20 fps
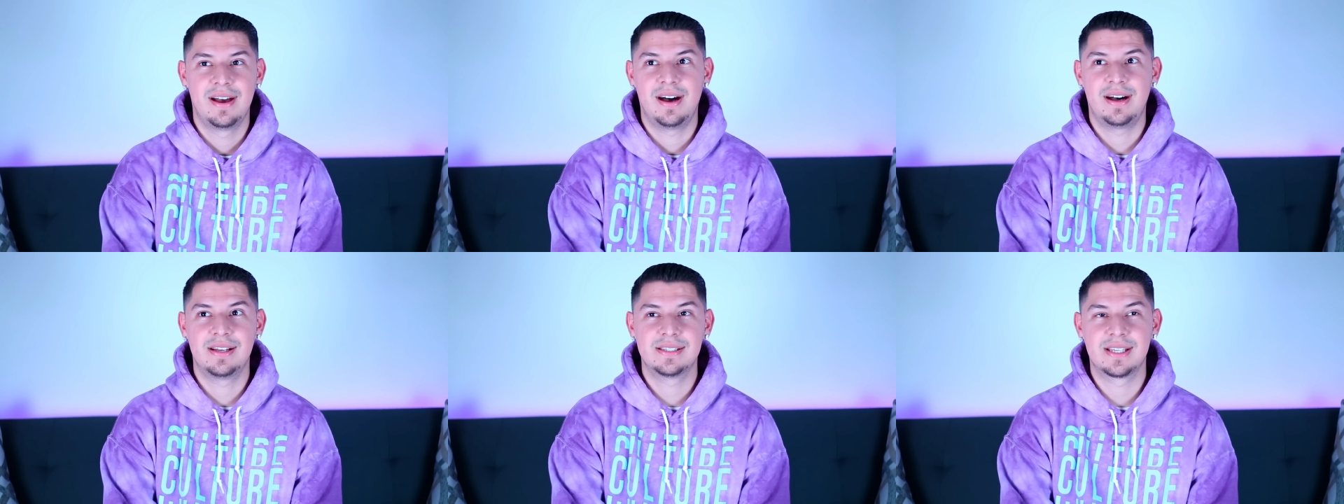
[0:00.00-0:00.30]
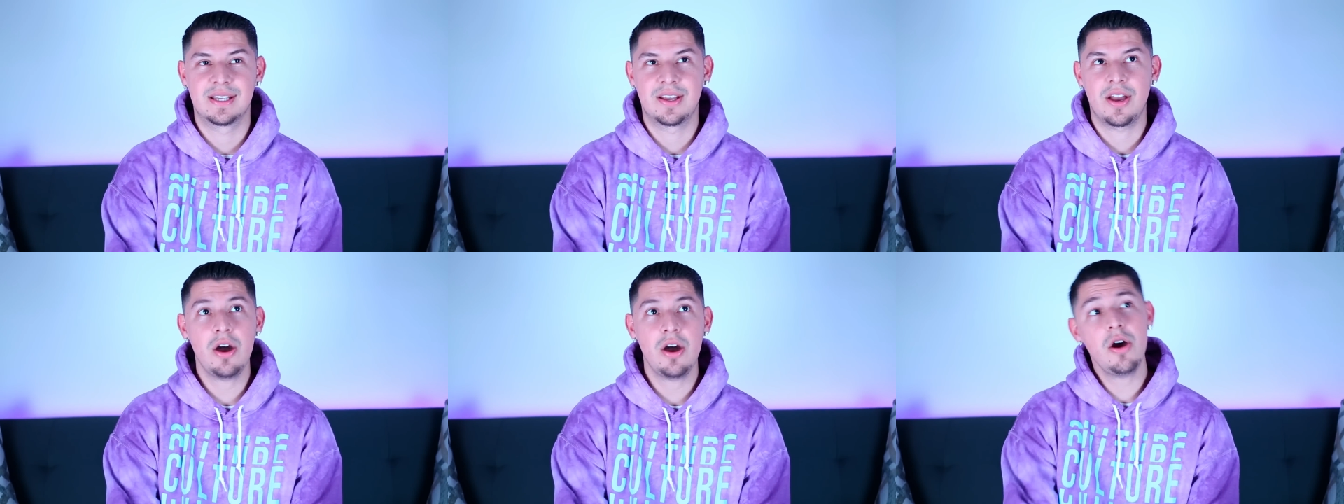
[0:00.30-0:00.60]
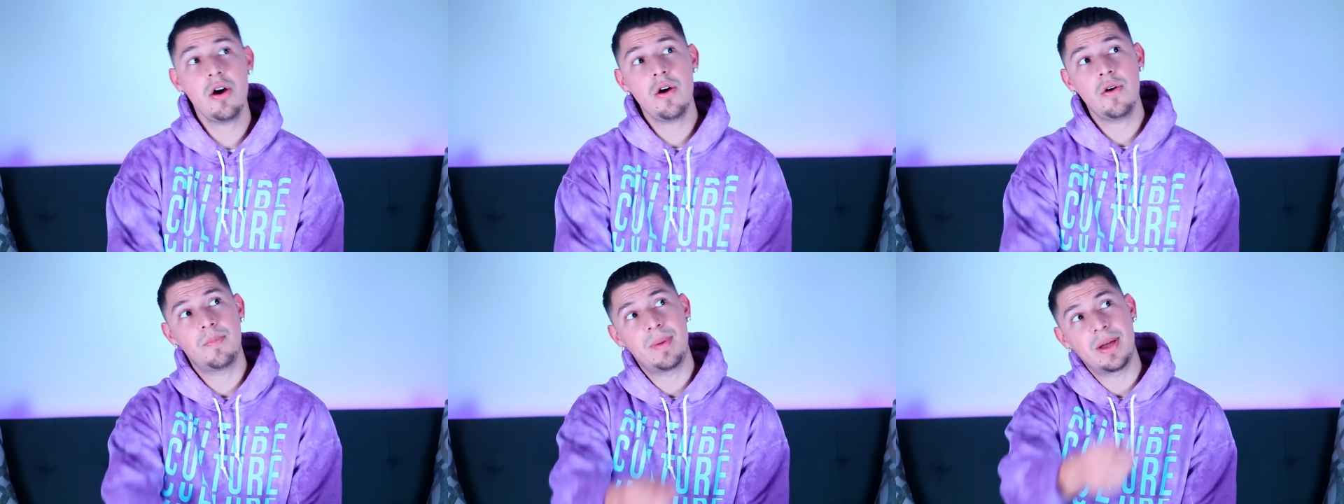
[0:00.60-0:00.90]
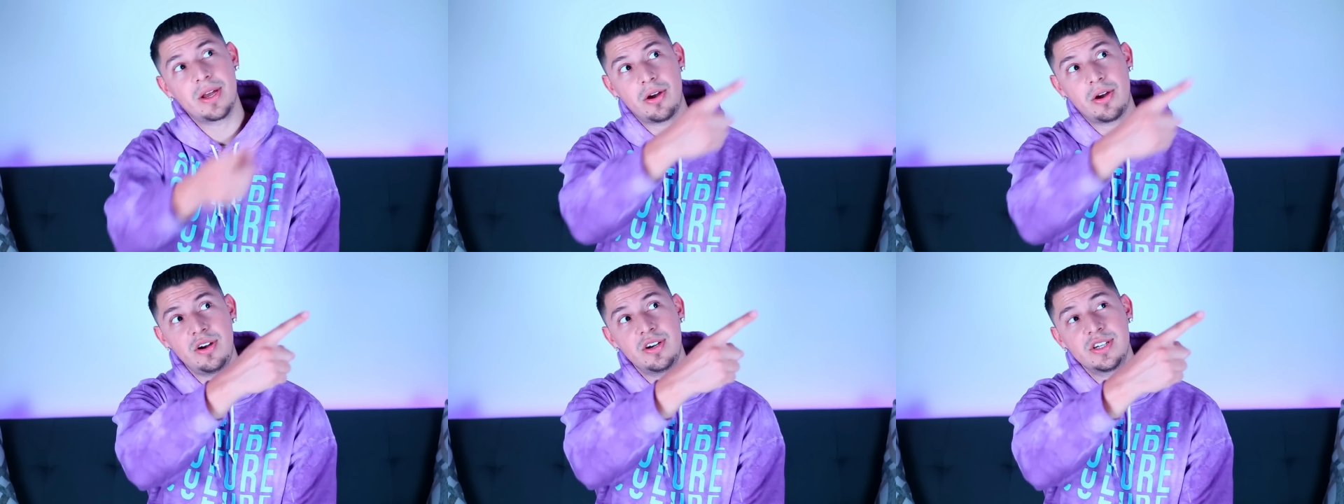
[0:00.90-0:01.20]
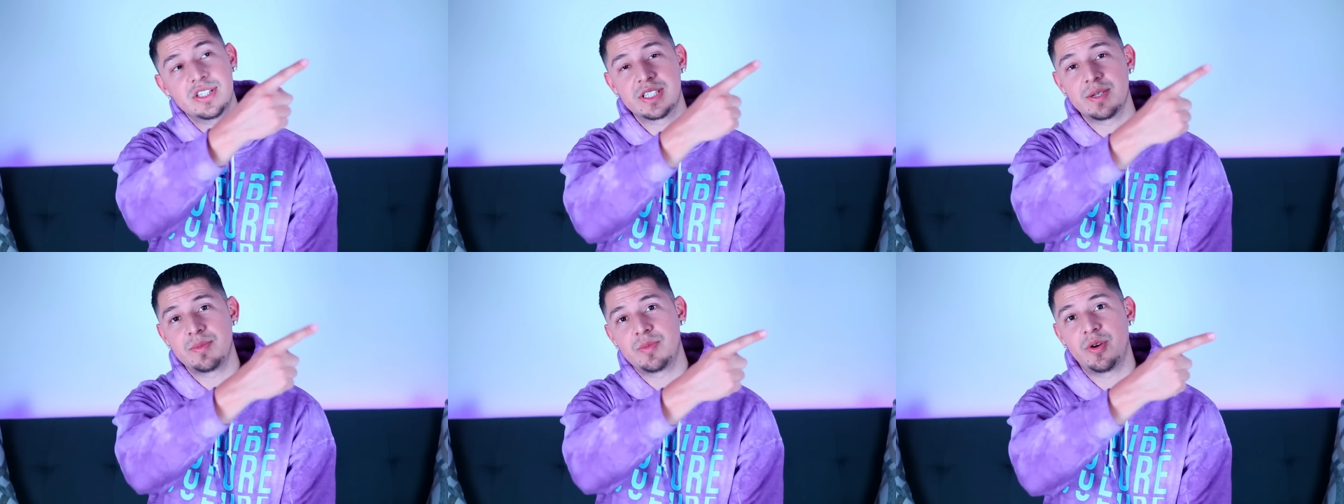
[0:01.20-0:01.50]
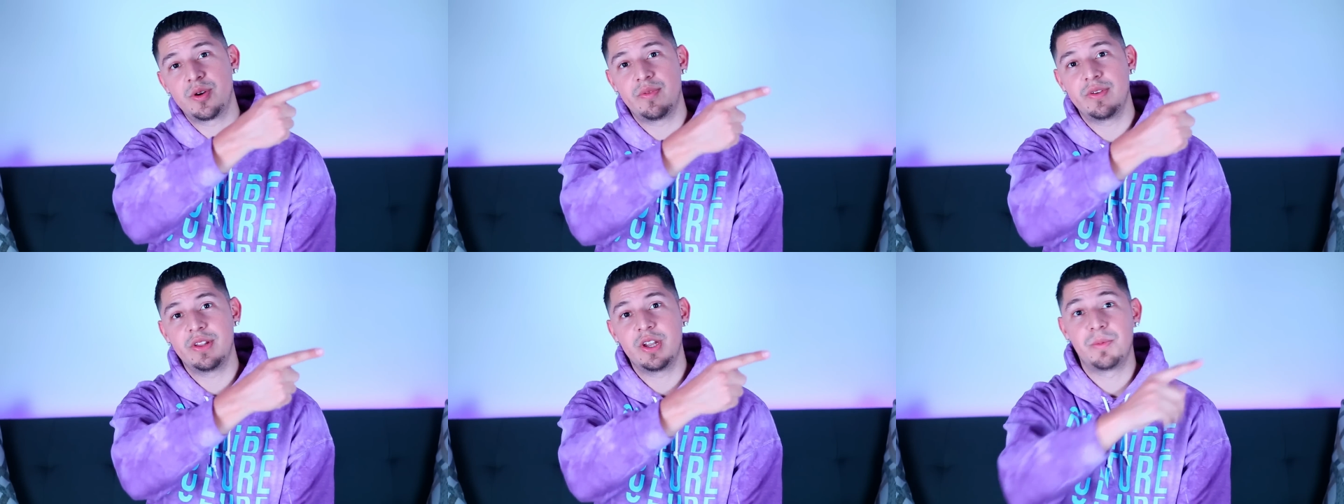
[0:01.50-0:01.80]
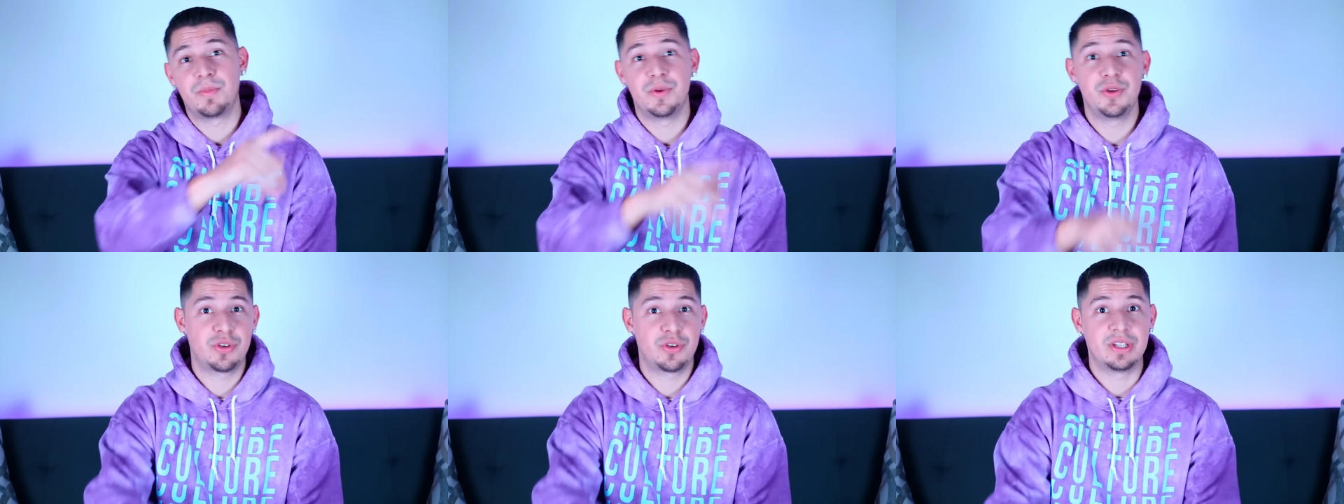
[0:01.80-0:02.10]
I was like, oh, my car is somewhere over
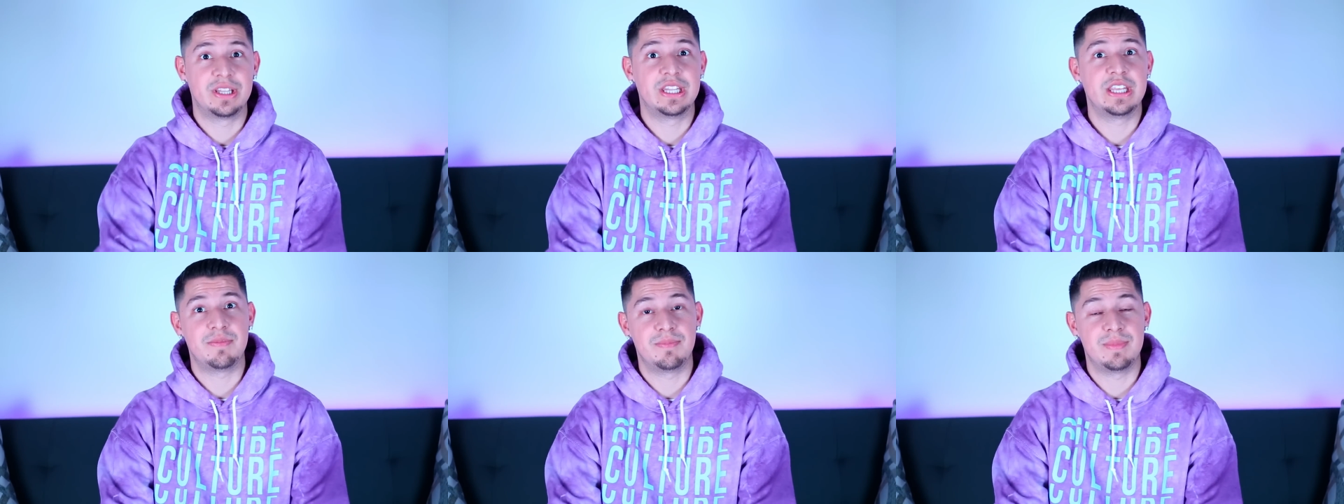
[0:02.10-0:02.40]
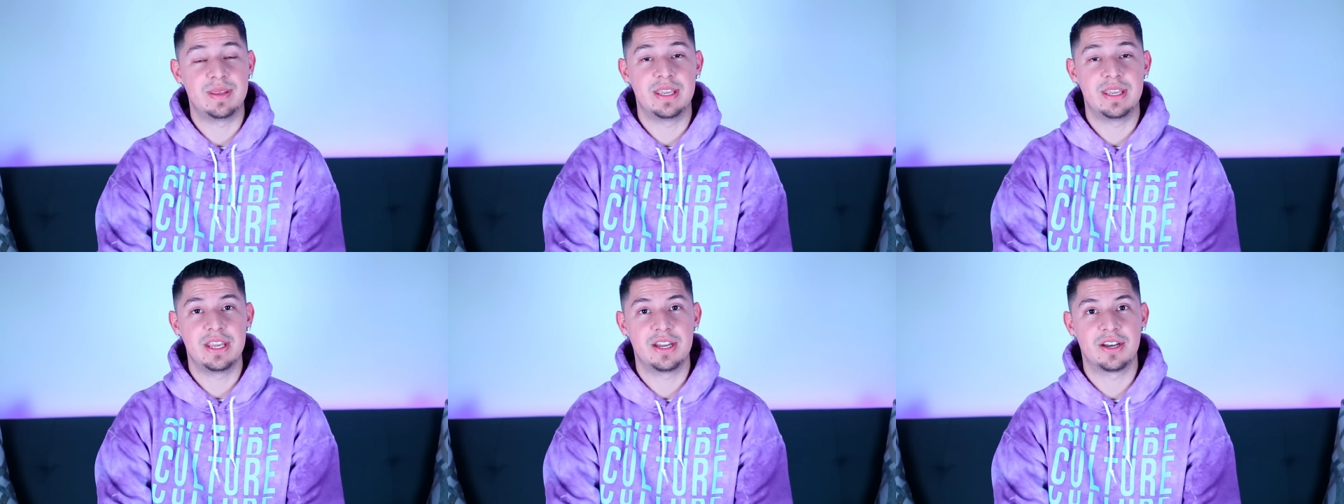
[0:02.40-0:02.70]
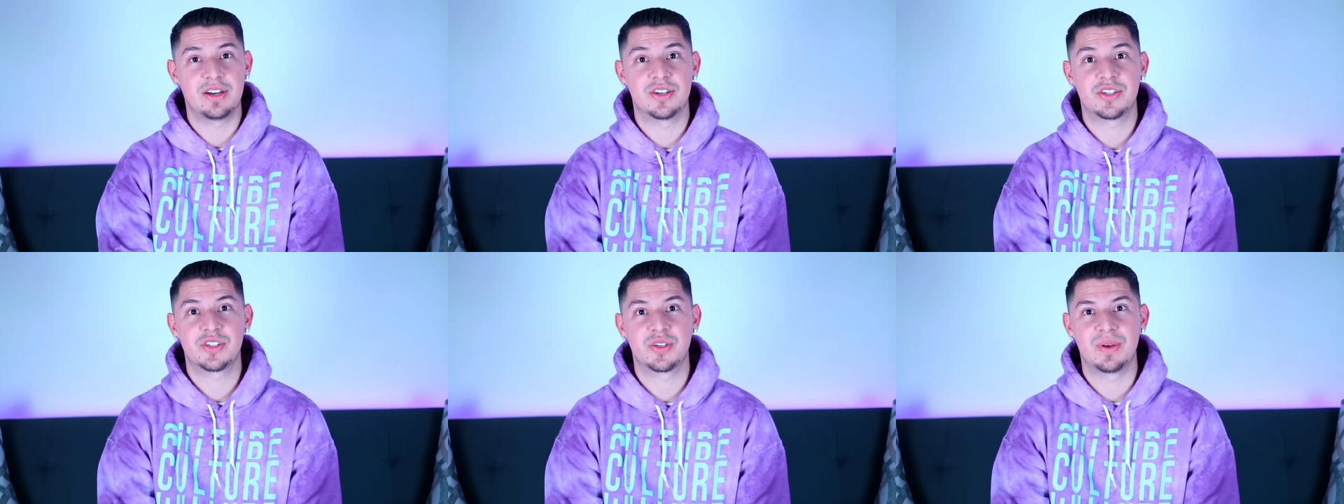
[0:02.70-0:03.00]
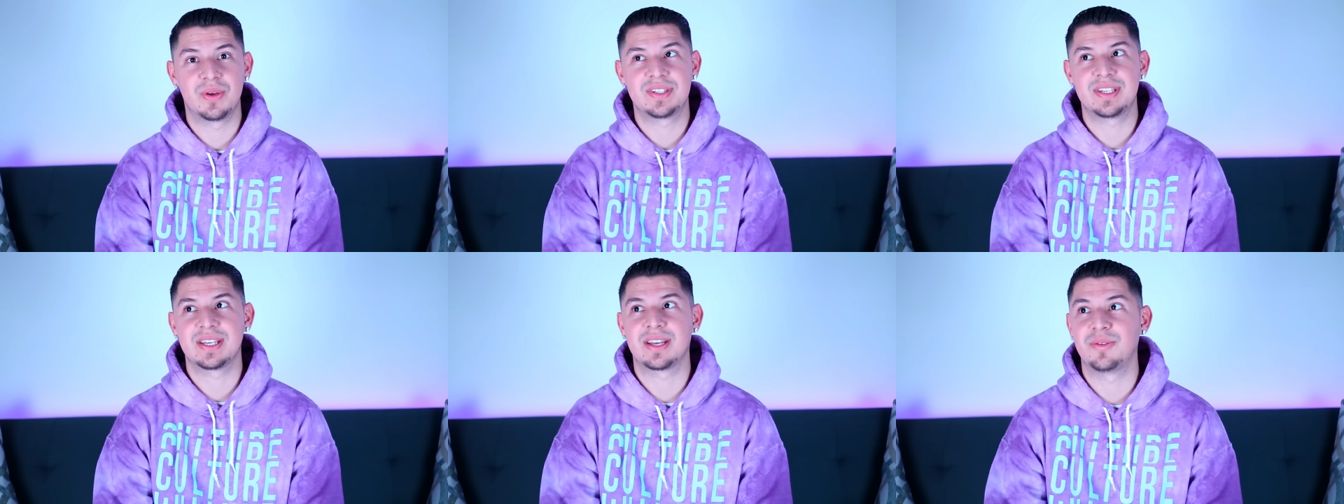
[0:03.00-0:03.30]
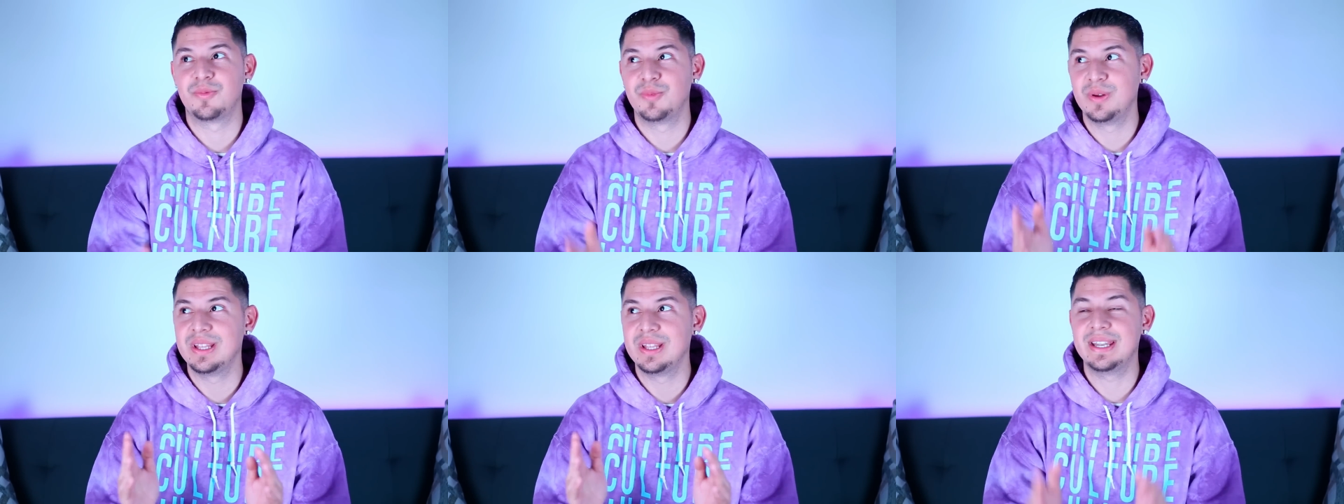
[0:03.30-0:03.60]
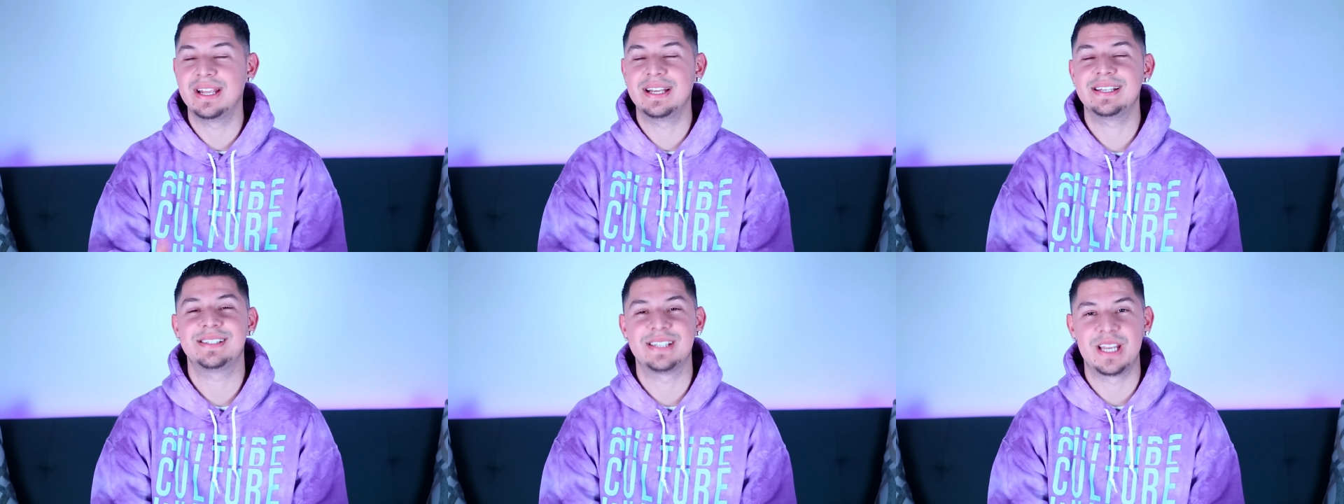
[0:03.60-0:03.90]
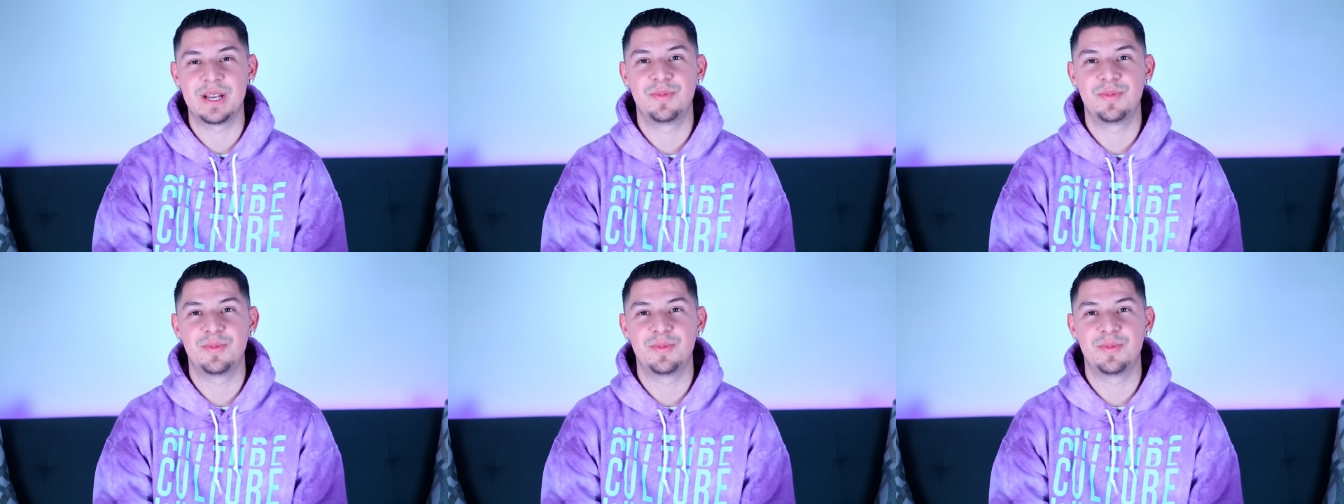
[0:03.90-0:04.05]
there, but you can leave me here. So it's like a really nice